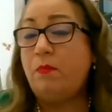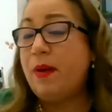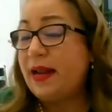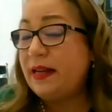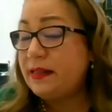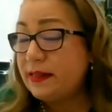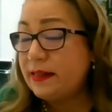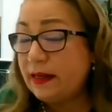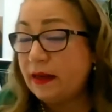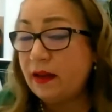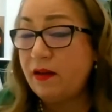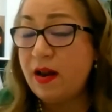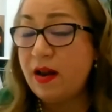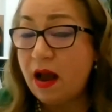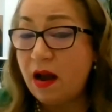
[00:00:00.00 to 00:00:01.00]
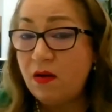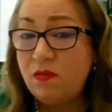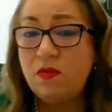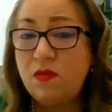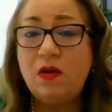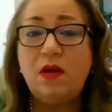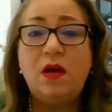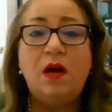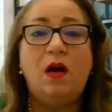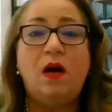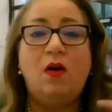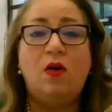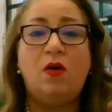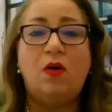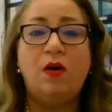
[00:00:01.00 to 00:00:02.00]
basic now,
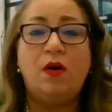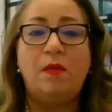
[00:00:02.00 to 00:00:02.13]
or